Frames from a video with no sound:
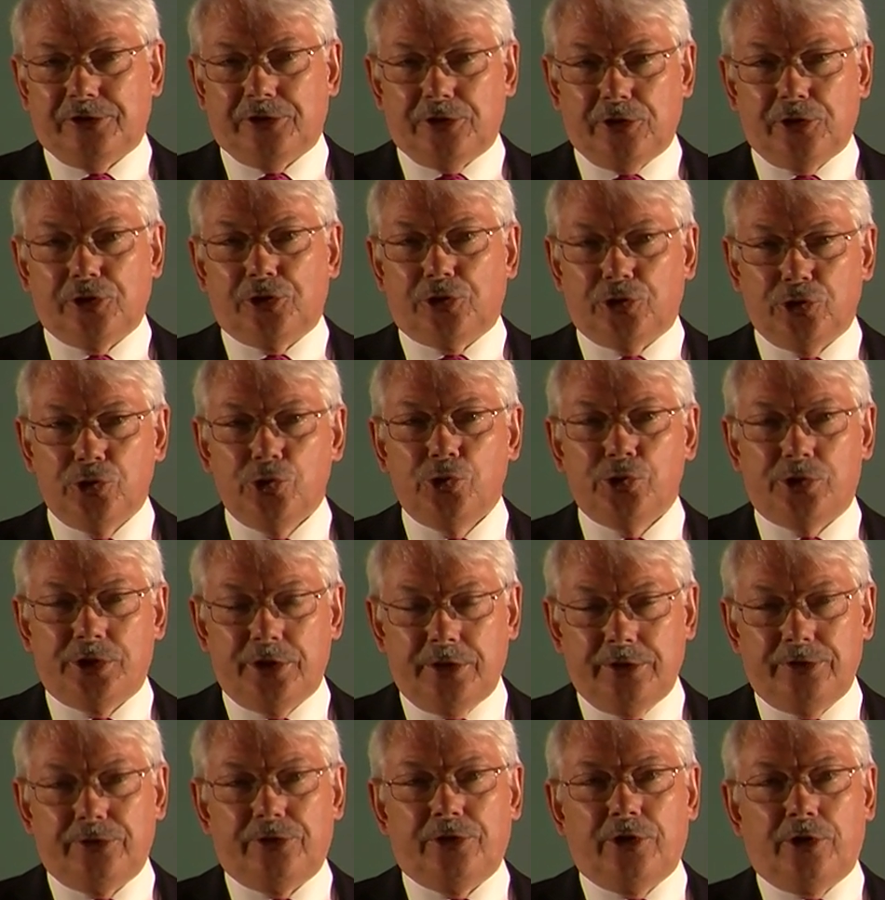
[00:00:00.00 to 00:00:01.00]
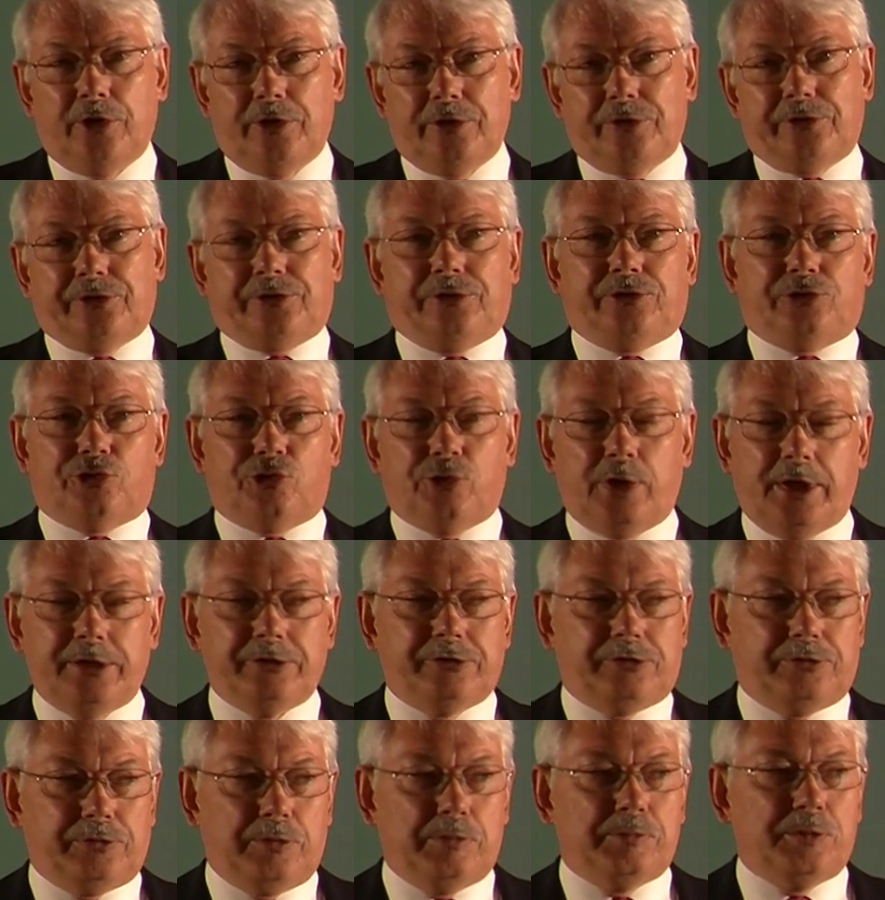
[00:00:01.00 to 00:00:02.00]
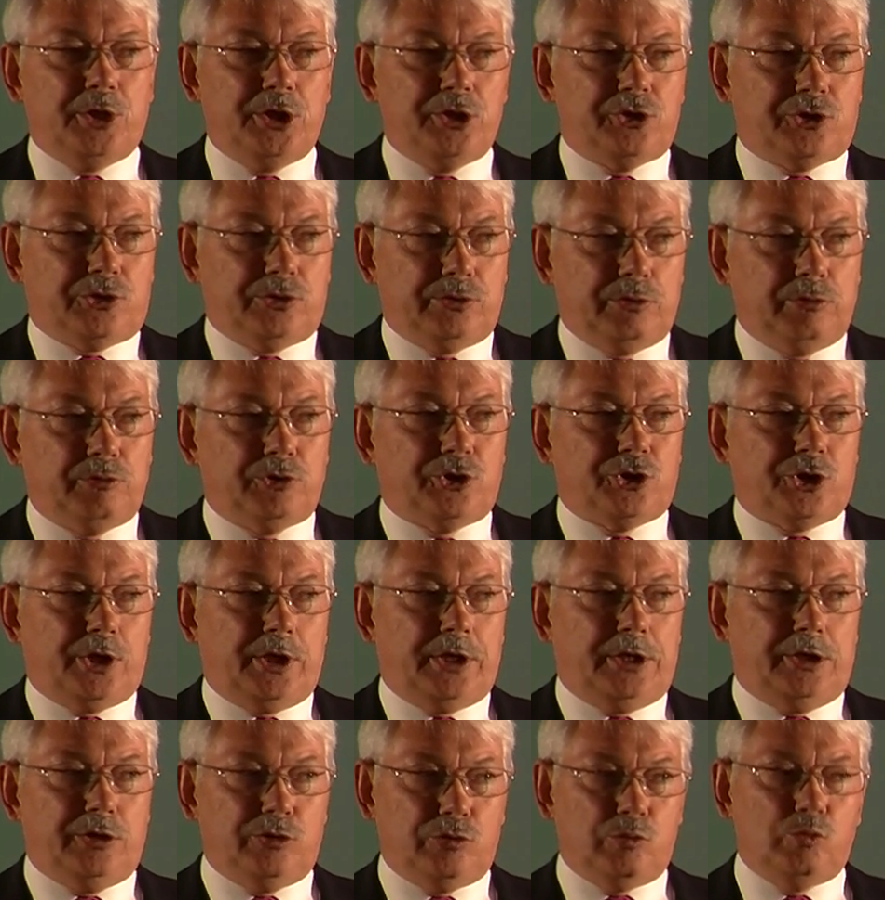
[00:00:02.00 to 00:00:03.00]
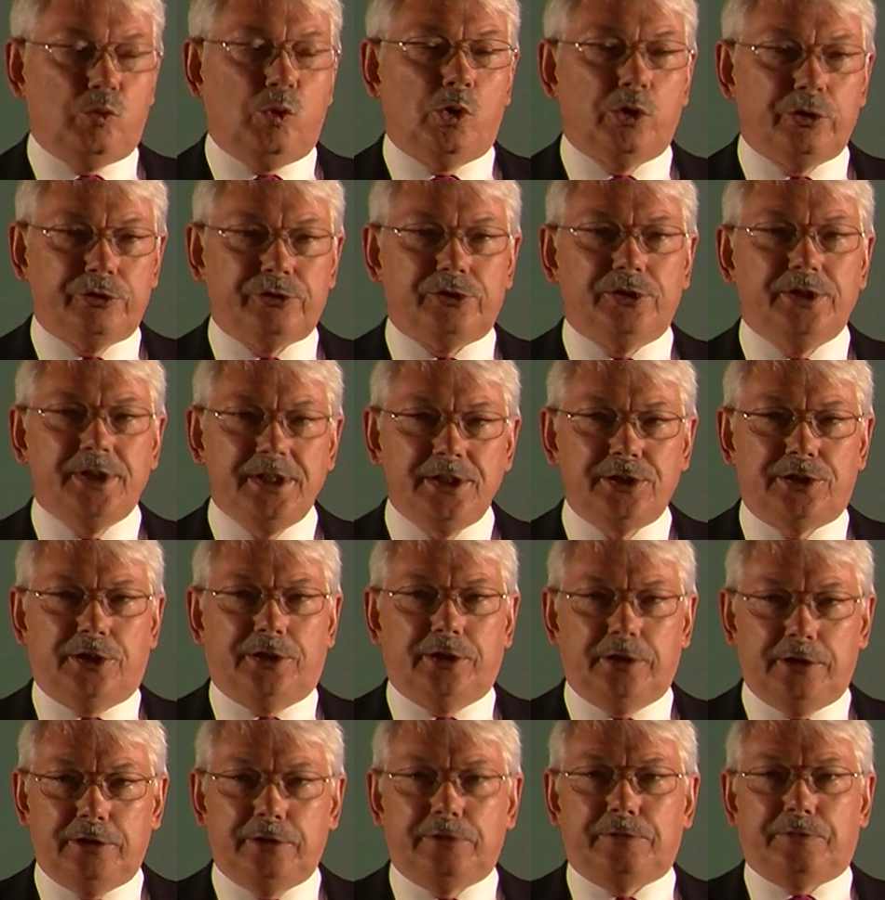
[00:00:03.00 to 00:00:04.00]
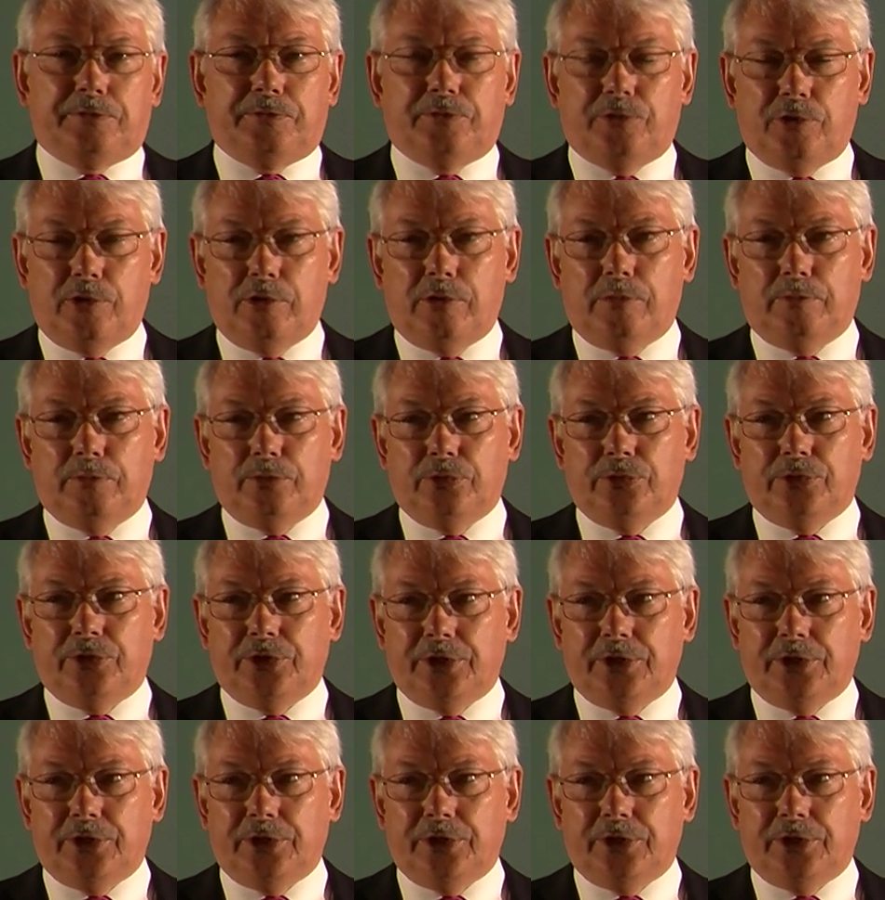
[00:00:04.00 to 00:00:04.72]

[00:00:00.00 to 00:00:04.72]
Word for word: concluded that transformational change was needed from